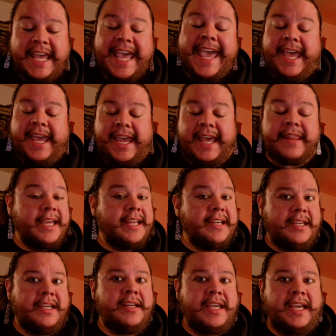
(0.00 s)
and then
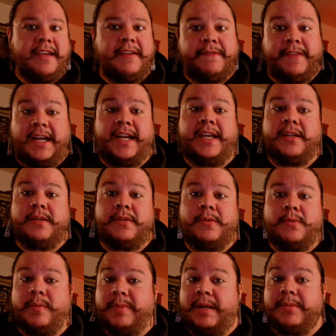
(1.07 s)
in a fine
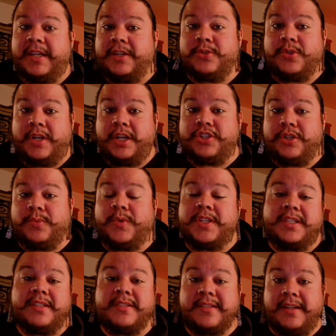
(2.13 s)
republican tradition was
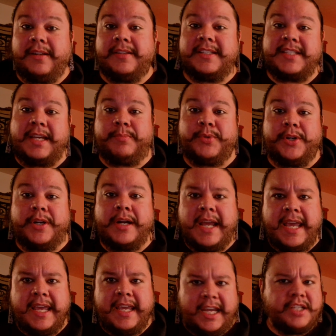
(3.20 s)
installed as emperor,
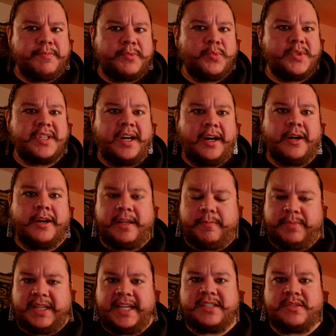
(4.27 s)
Egypt was already a
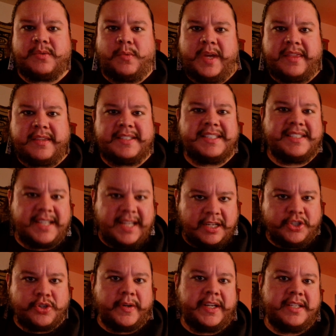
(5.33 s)
place with
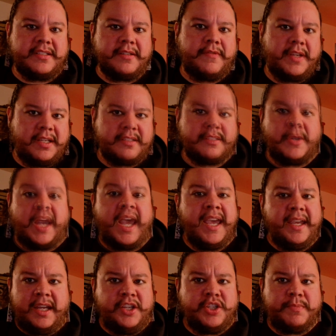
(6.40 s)
centuries of history.
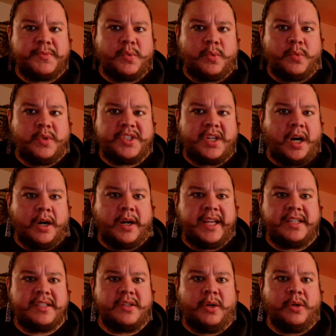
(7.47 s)
Egypt was
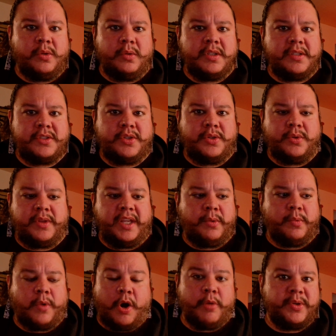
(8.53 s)
already as old to the
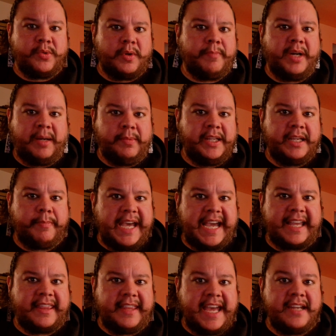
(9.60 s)
Roman Republic
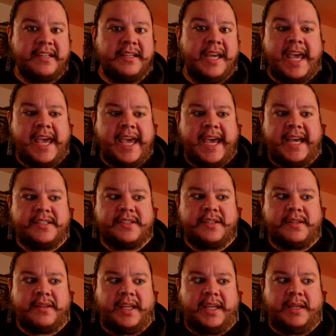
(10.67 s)
back then as
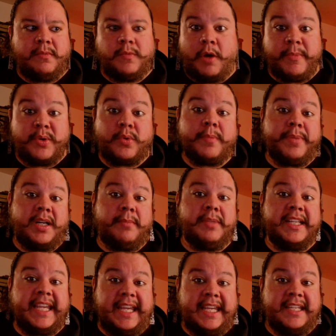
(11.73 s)
the Roman
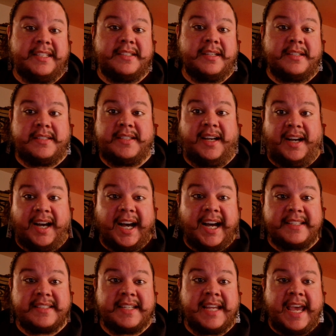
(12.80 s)
Republic is to
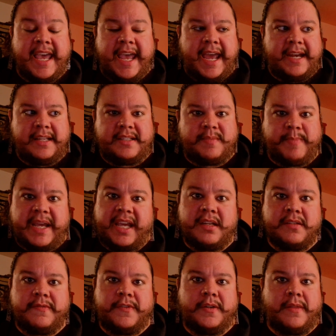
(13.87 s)
us, and it
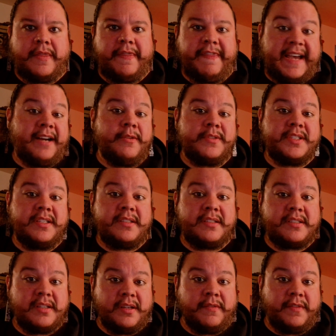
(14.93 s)
spanned for
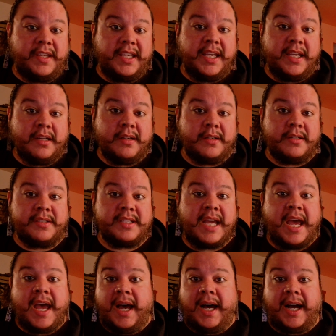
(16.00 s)
thousands of years.
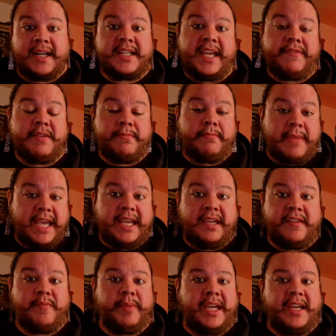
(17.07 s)
Octavian may
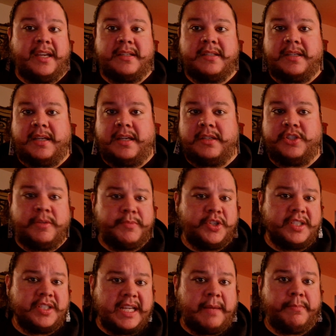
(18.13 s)
have banned
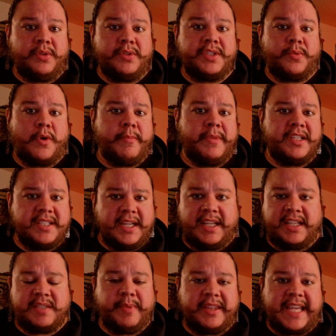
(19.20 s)
Egyptian temples and Roman
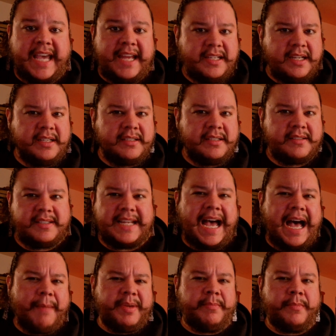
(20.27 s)
cities, but that didn't
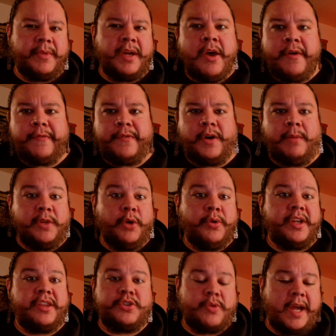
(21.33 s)
stop him from
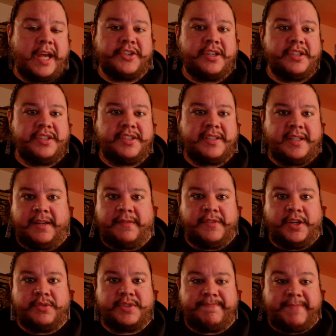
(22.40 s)
looting the treasures of
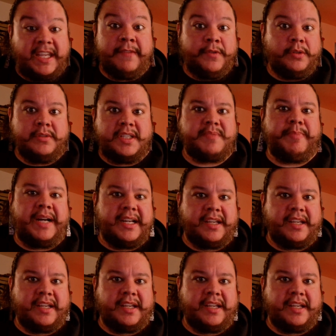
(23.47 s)
those evil despotic